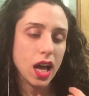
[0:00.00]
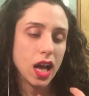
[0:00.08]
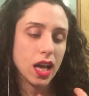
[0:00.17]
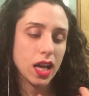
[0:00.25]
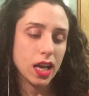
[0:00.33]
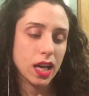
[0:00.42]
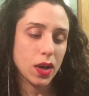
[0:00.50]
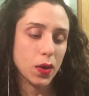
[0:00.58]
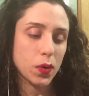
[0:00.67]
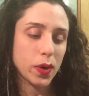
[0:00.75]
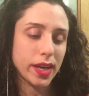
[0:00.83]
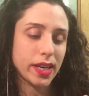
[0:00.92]

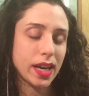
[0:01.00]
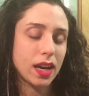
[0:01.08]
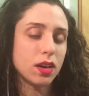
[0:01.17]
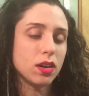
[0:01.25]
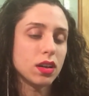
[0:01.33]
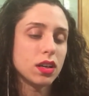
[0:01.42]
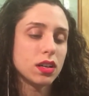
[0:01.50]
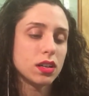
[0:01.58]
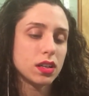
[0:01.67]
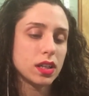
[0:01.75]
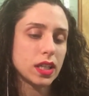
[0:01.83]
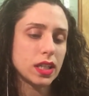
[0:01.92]
right now,
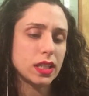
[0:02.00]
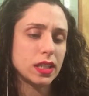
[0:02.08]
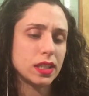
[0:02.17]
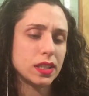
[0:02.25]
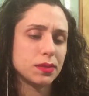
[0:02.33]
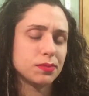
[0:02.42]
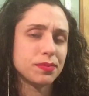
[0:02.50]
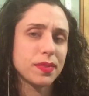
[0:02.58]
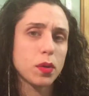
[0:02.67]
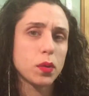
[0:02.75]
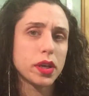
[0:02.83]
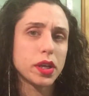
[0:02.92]

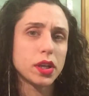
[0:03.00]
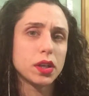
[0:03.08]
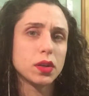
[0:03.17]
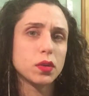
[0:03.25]
the